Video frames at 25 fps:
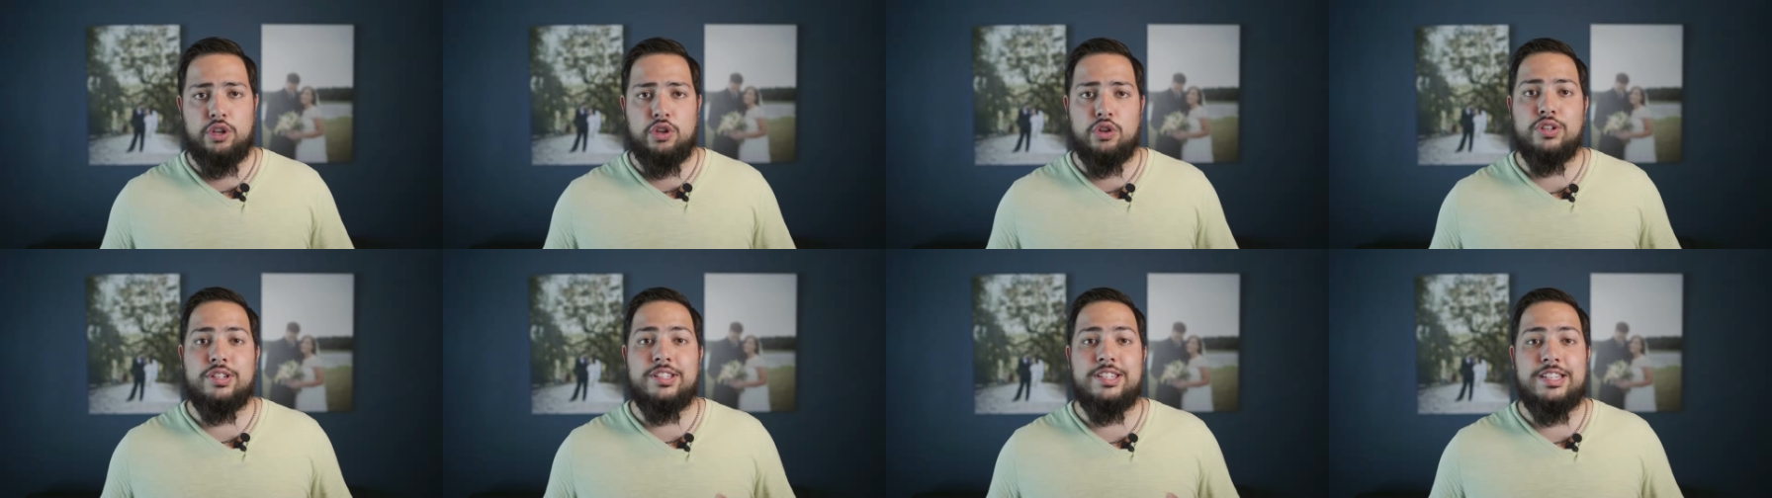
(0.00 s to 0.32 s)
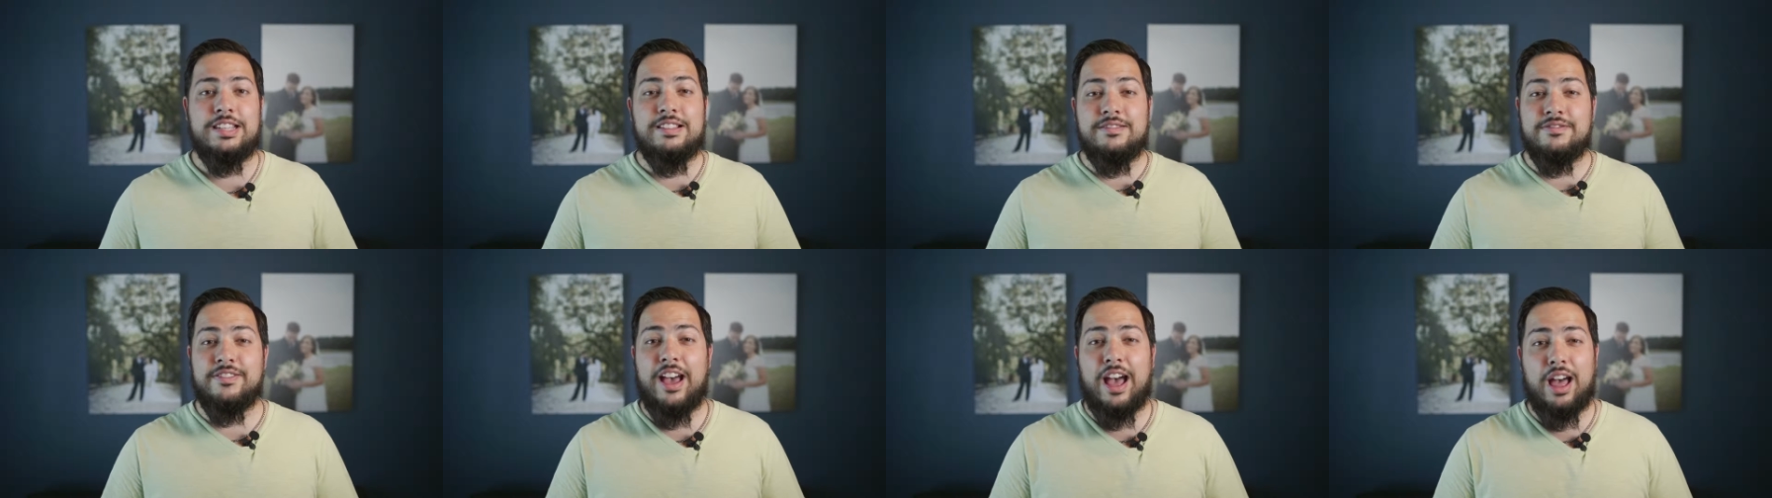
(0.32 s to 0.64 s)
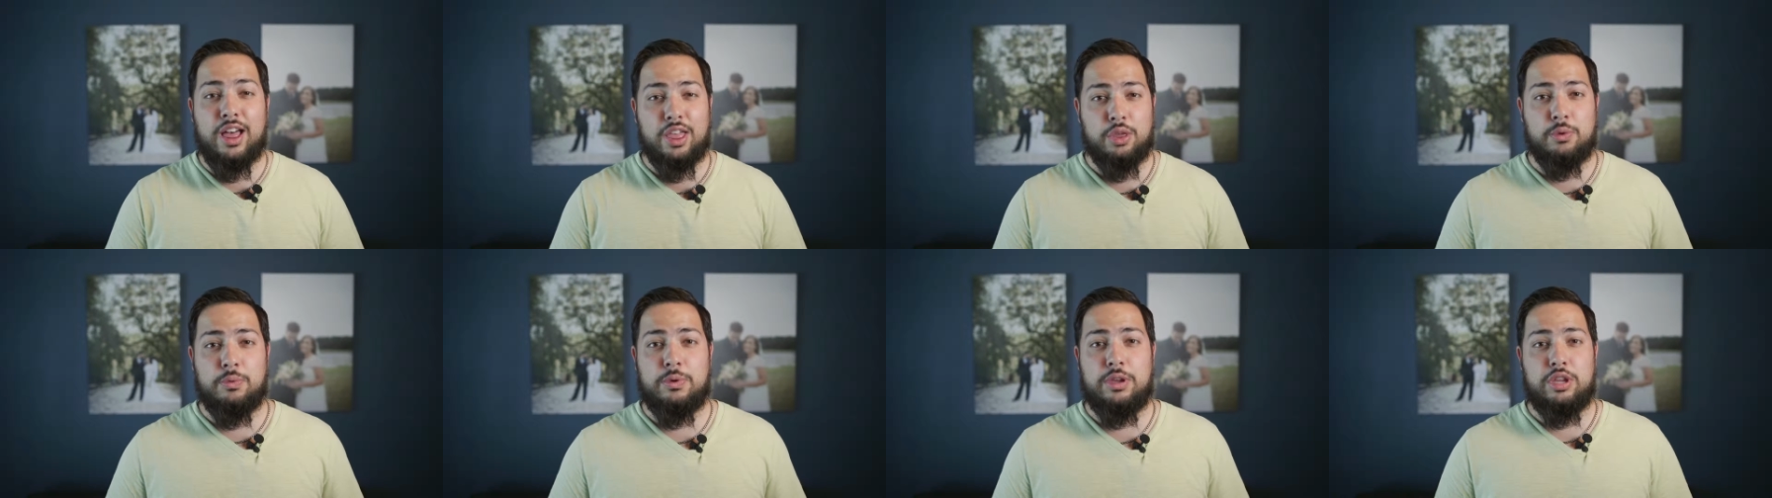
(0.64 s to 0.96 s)
you're
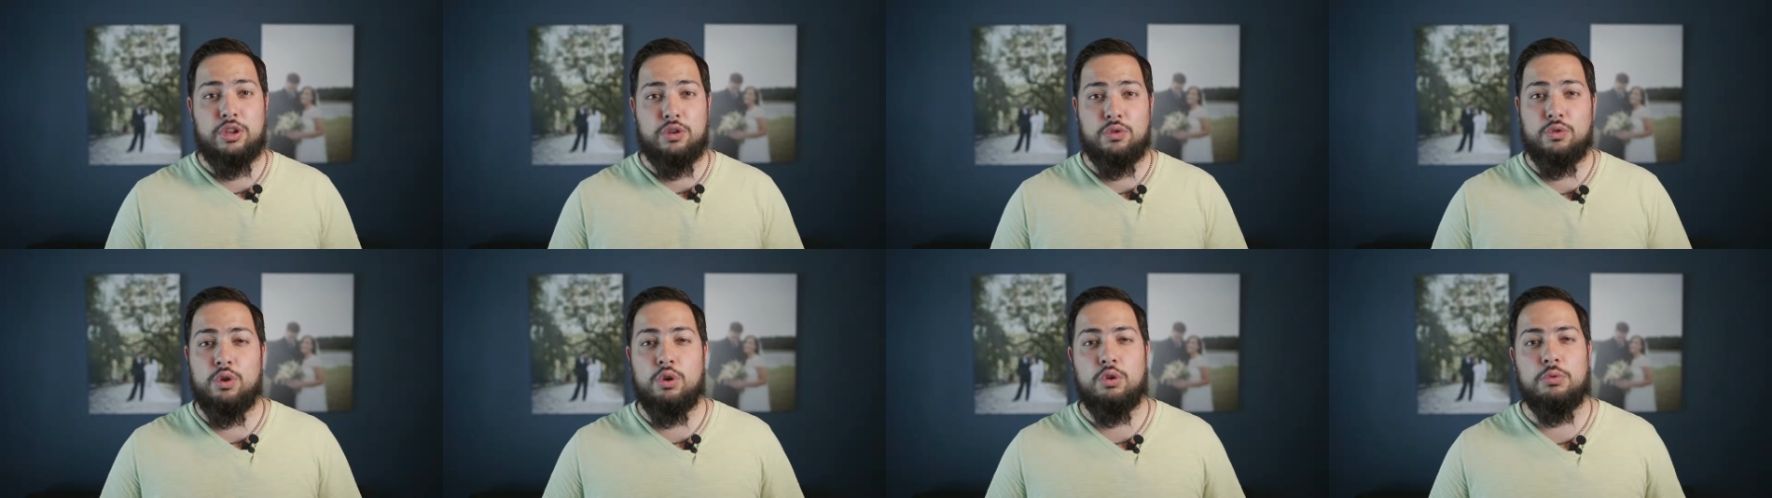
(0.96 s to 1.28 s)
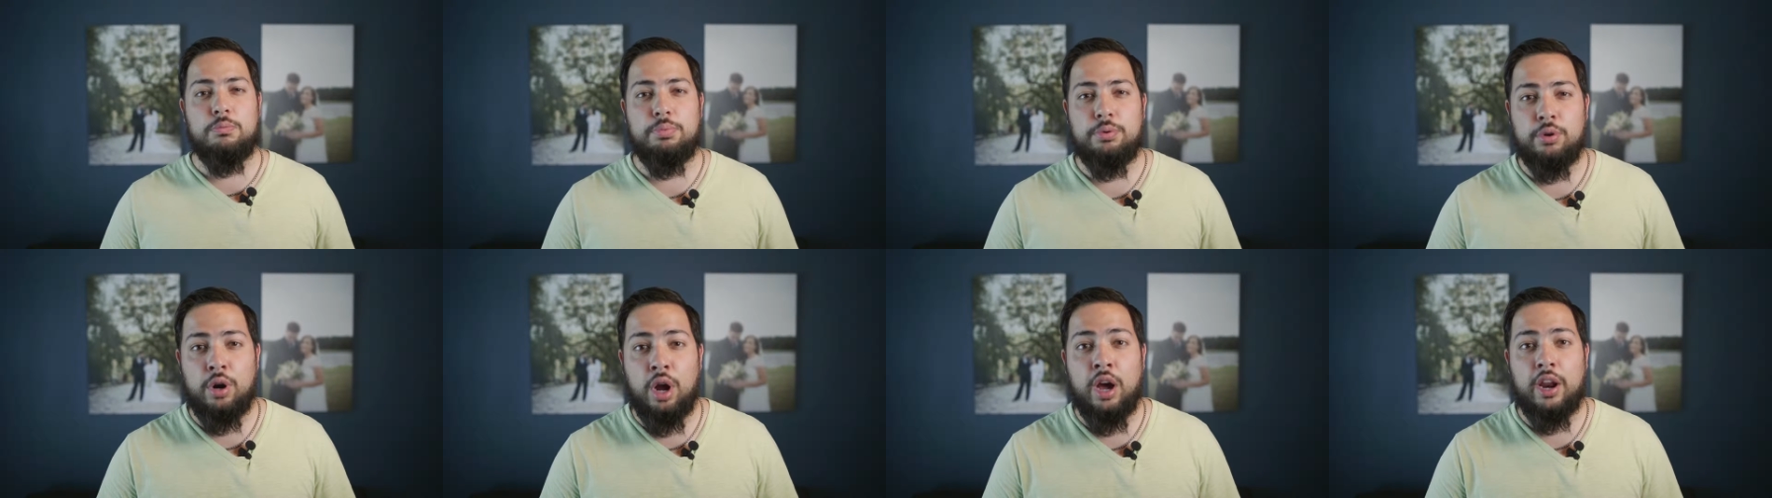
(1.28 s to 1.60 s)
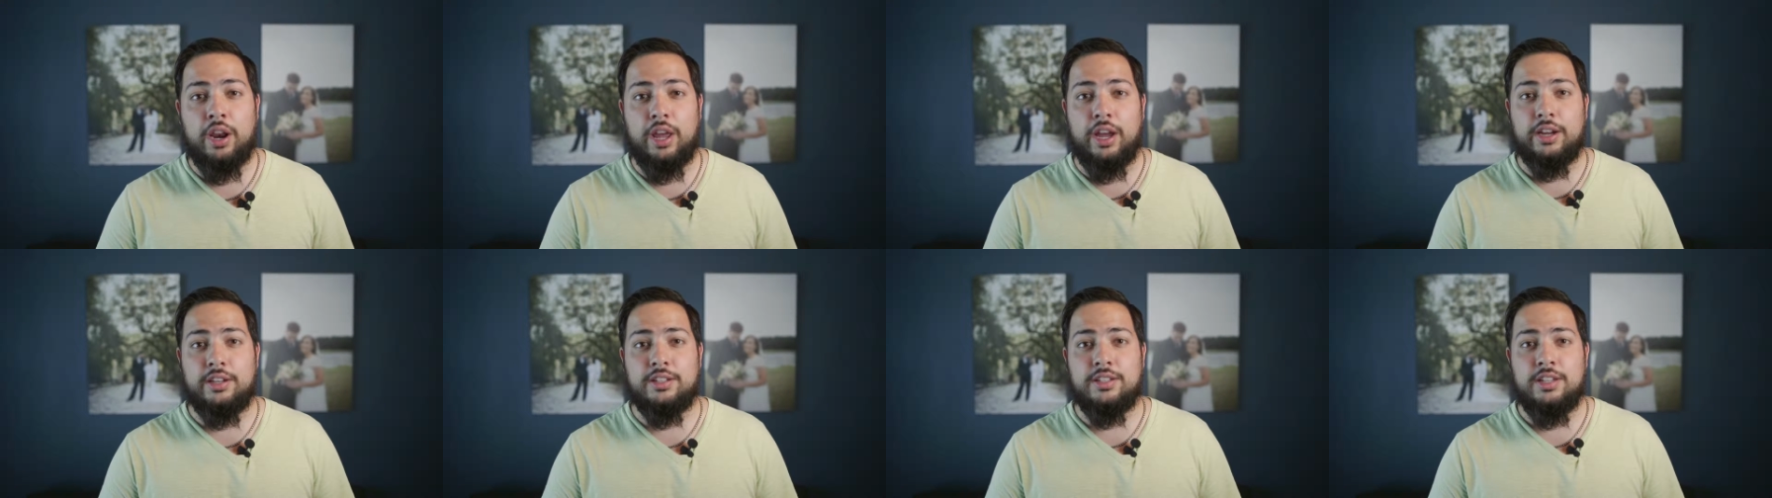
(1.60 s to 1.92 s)
devaluing your own
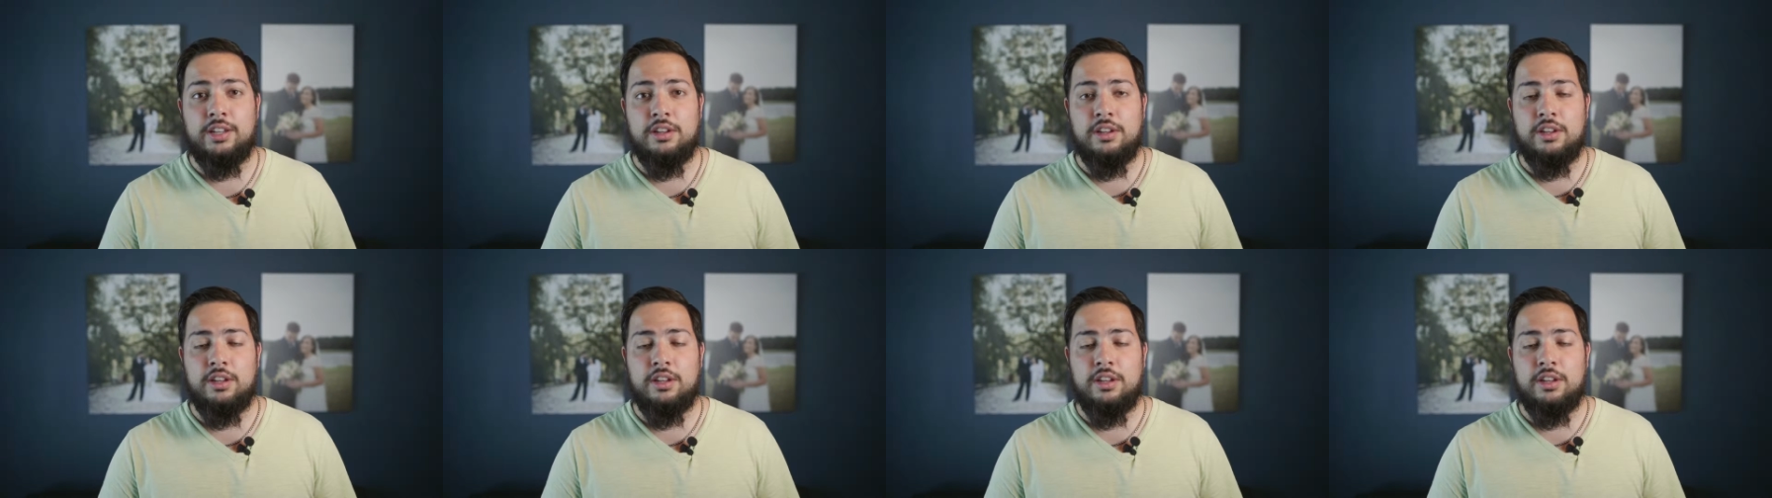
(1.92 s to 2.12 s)
product.